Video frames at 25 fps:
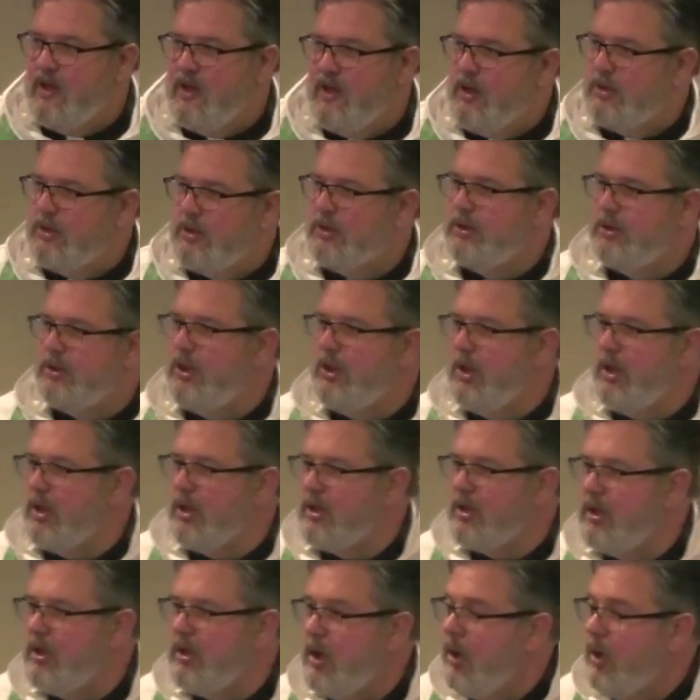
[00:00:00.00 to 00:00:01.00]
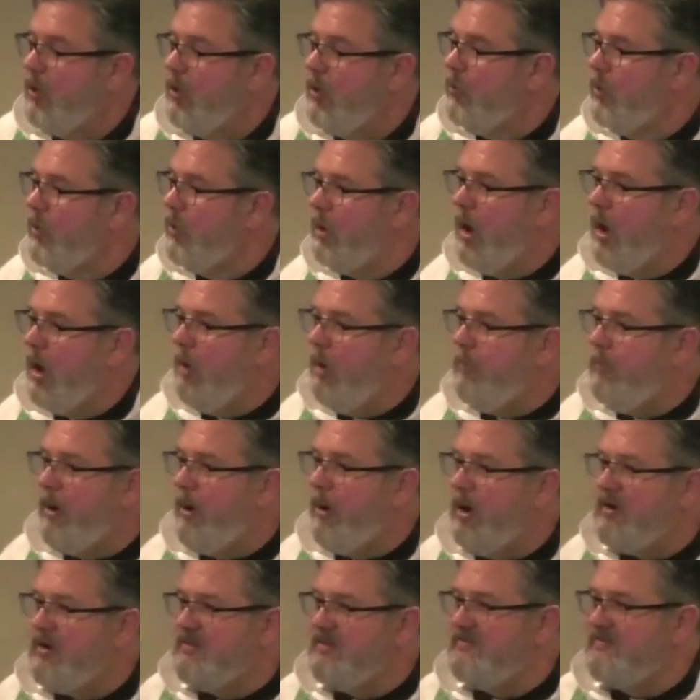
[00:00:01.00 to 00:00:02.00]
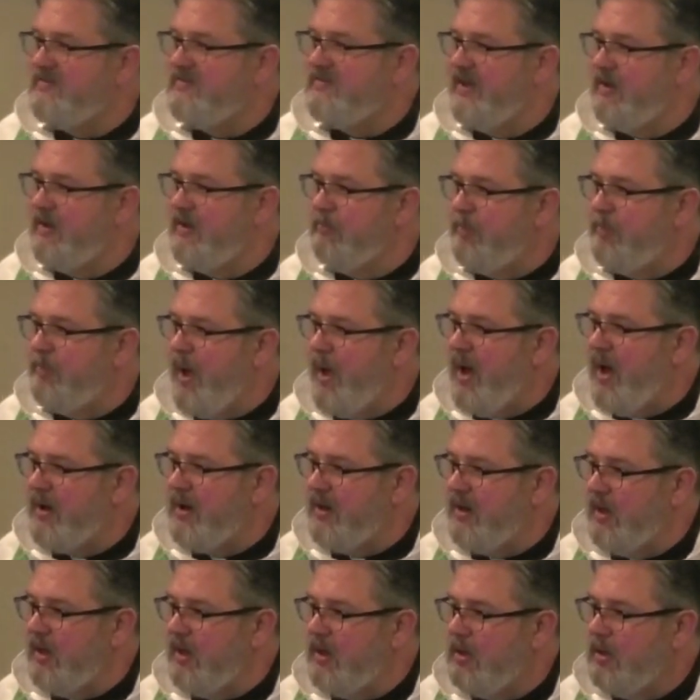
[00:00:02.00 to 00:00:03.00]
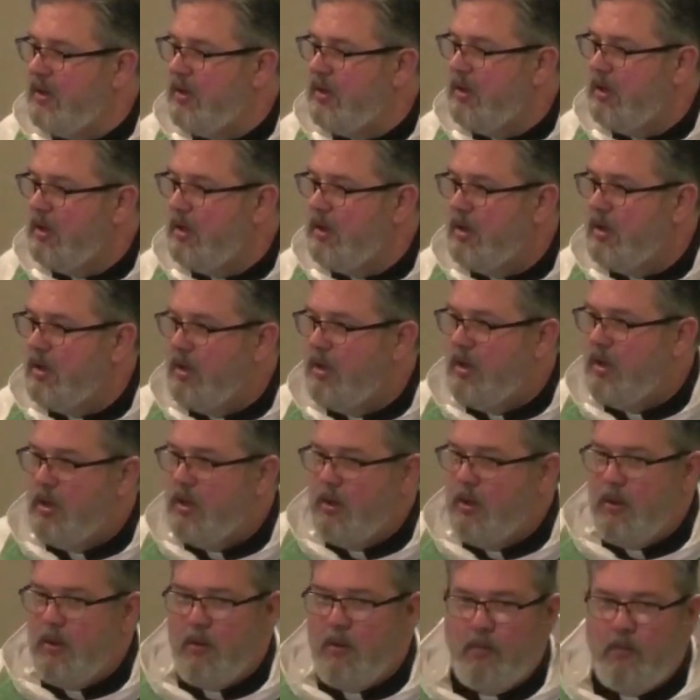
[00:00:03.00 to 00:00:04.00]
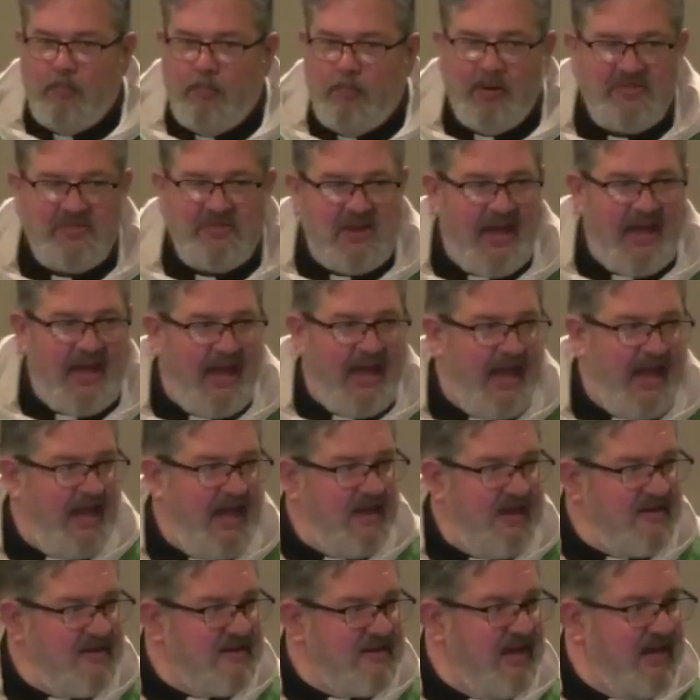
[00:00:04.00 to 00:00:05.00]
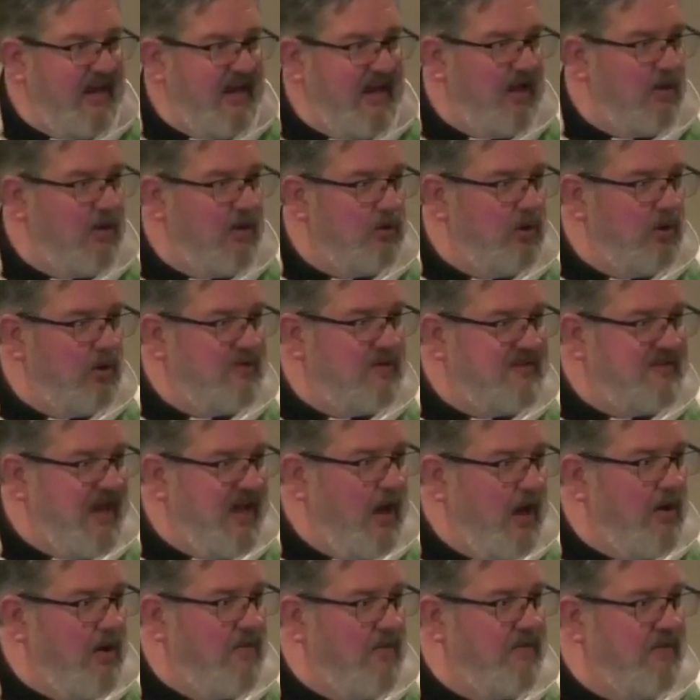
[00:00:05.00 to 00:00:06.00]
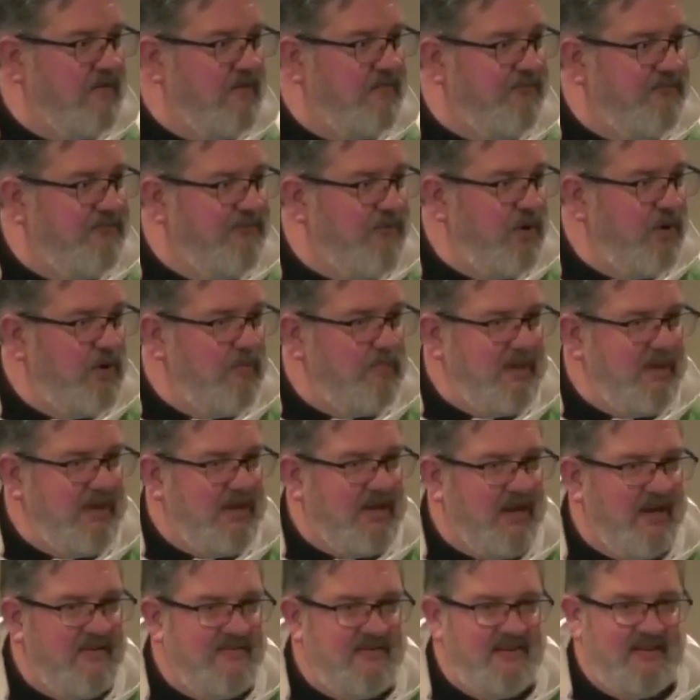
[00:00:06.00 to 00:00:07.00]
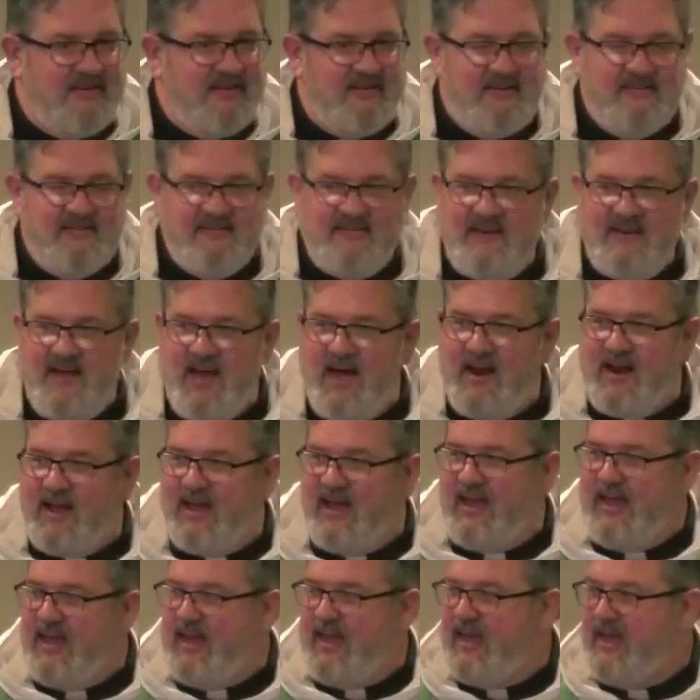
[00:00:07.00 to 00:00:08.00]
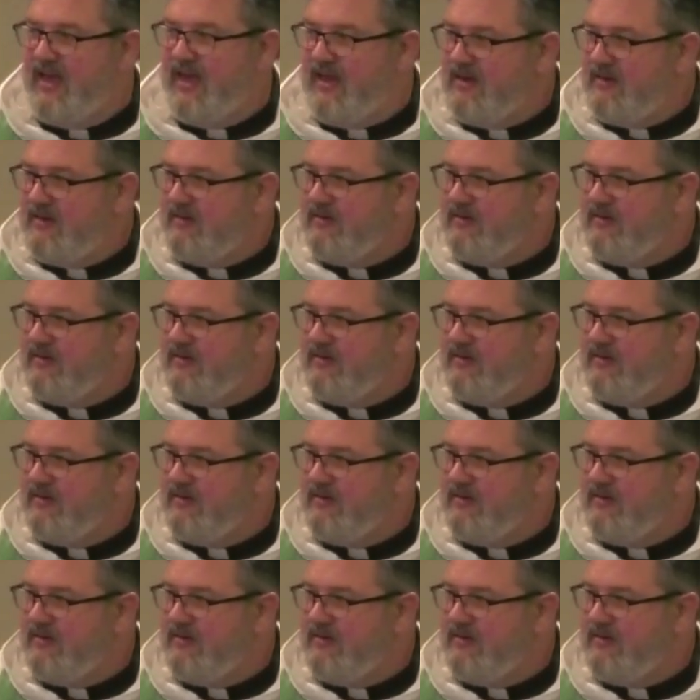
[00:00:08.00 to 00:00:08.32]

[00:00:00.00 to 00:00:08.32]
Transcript: look, we're all part of the same body, but the hand can't look down on the foot because it's not a hand.